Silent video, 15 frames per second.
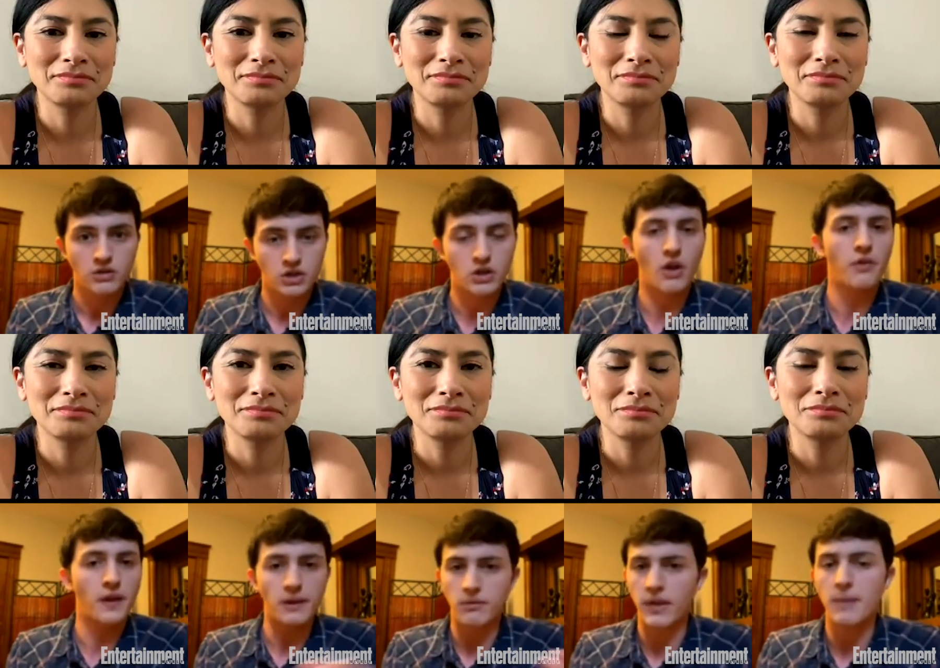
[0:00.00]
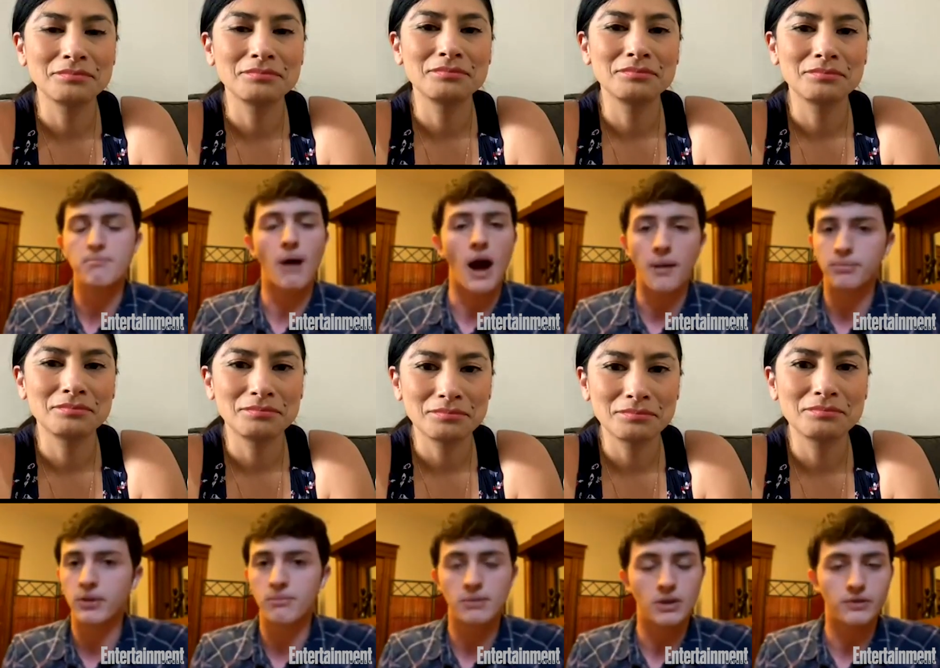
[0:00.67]
Speaker 1: You know, they
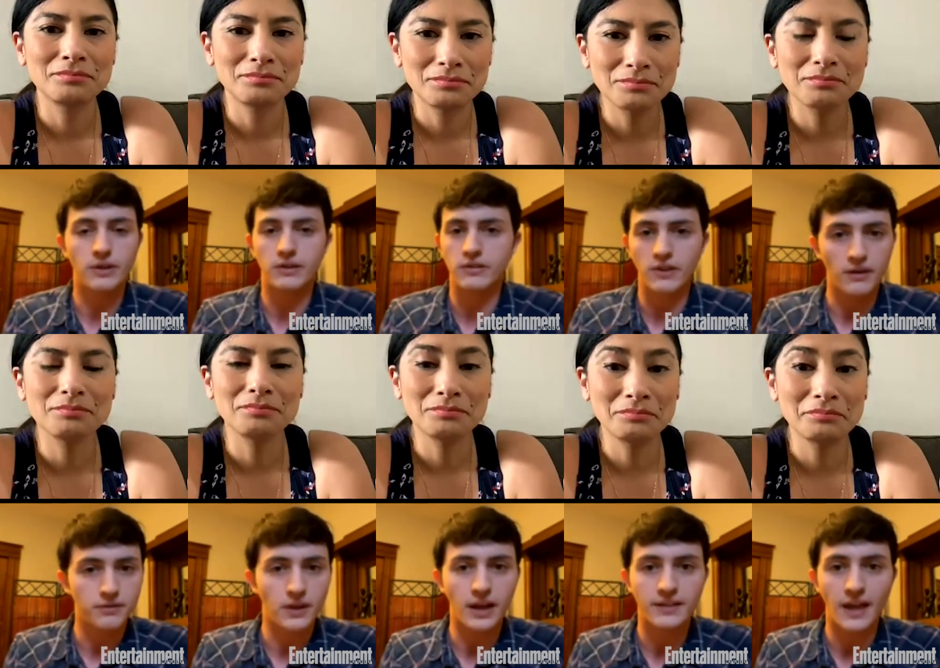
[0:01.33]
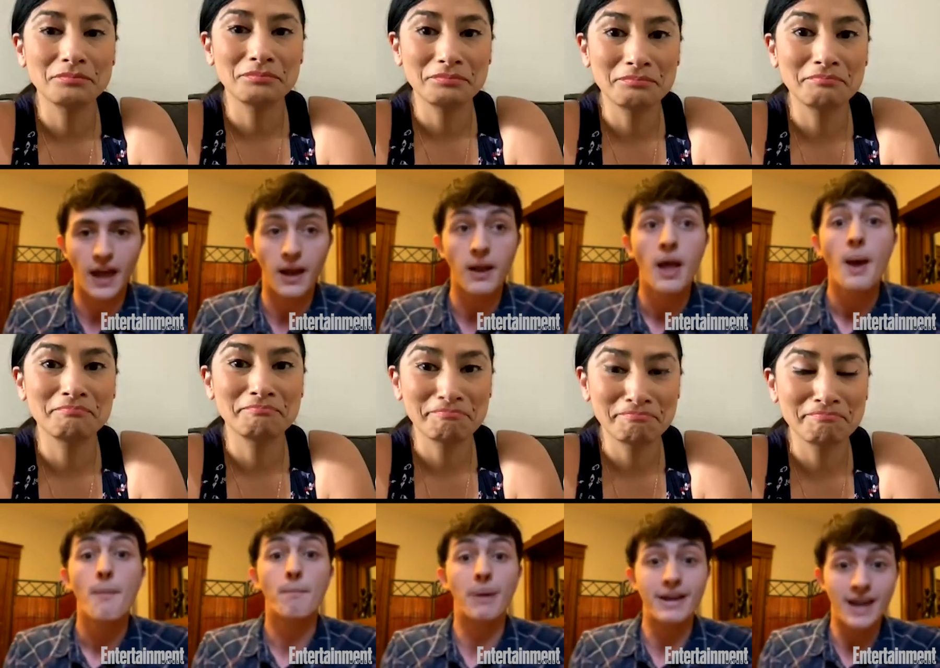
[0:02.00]
bob to music, stuff like that.
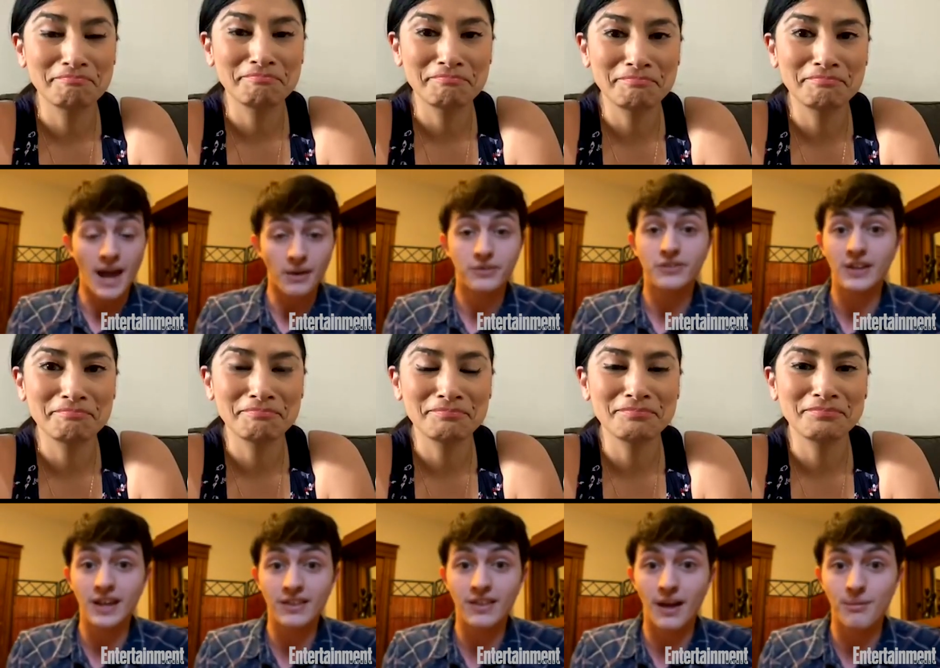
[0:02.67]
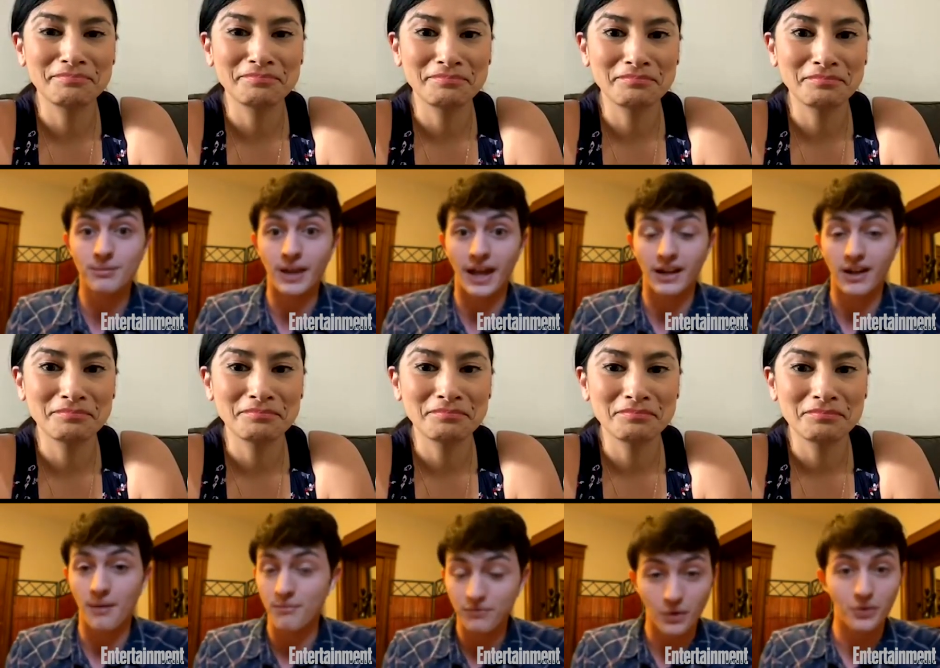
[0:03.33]
But now seeing them, like,
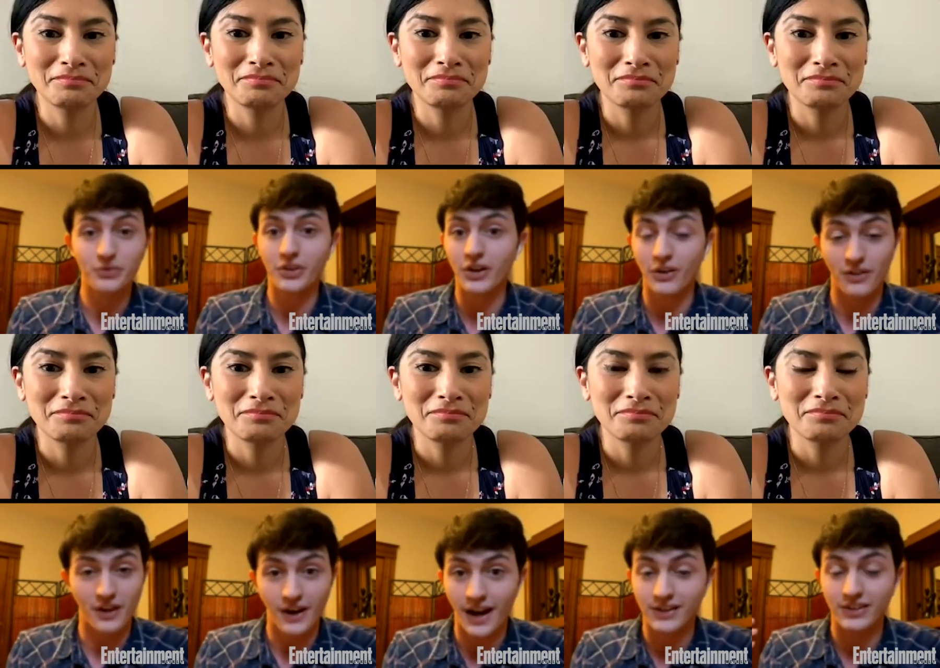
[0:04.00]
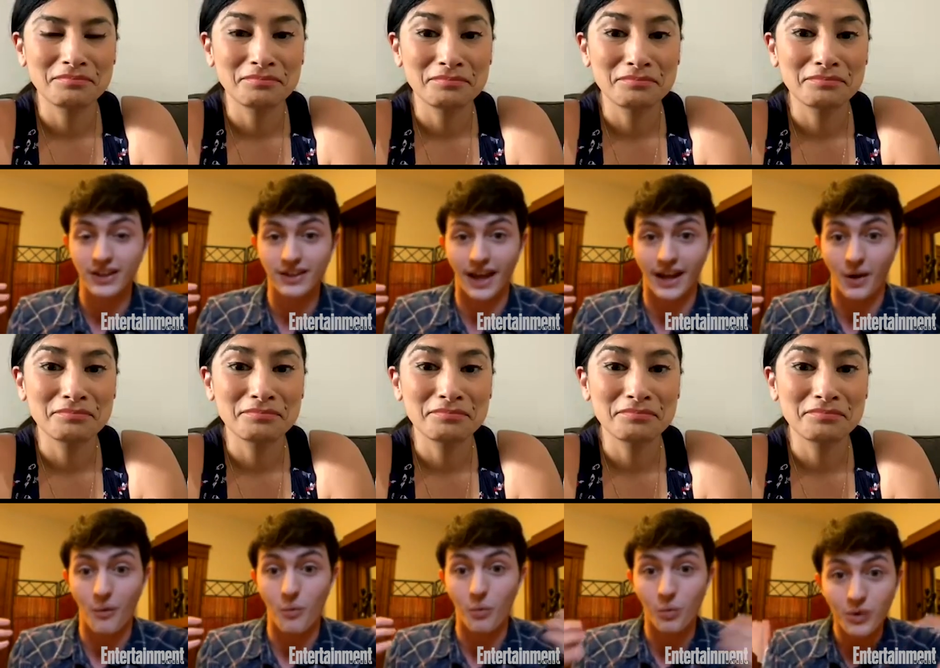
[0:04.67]
come full circle, they're actually,
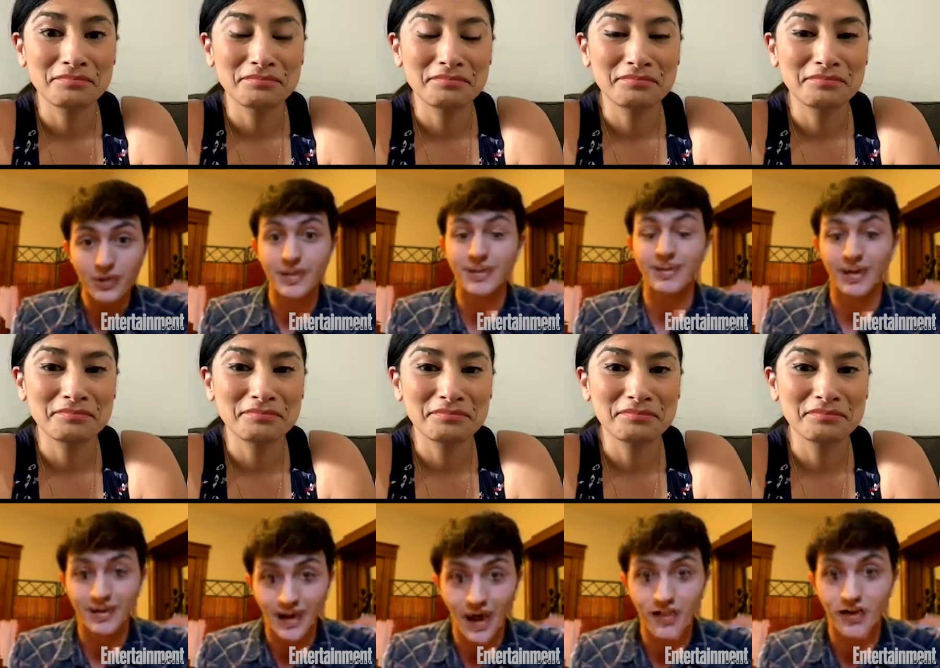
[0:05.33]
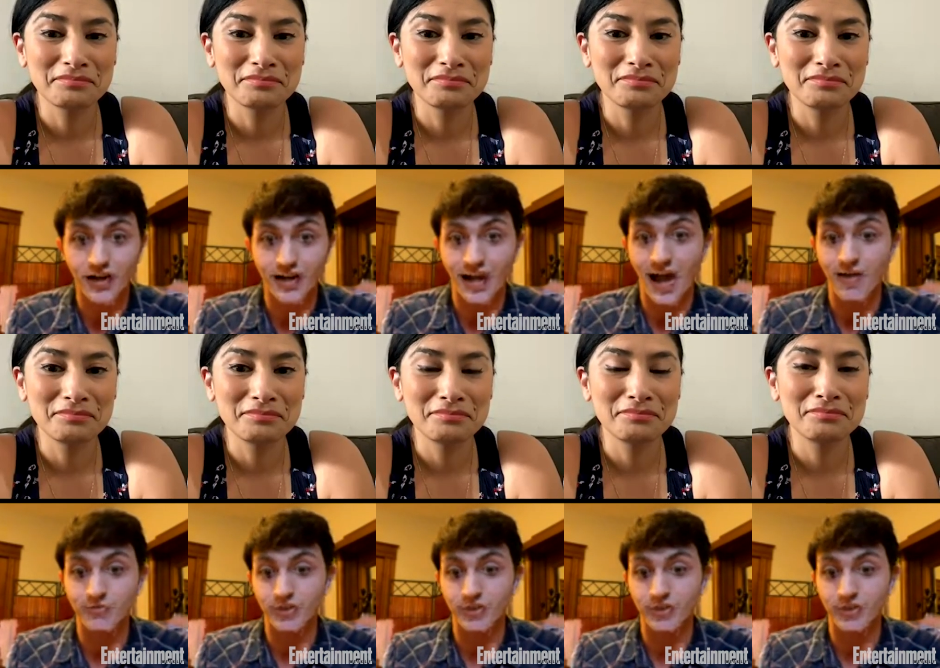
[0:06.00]
like, working together and
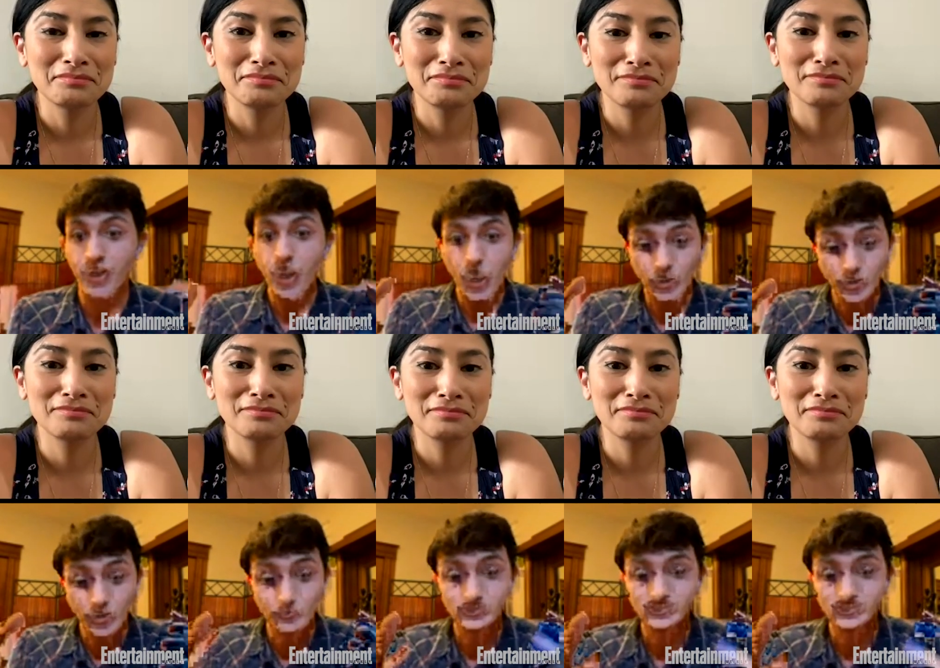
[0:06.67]
have, like, a...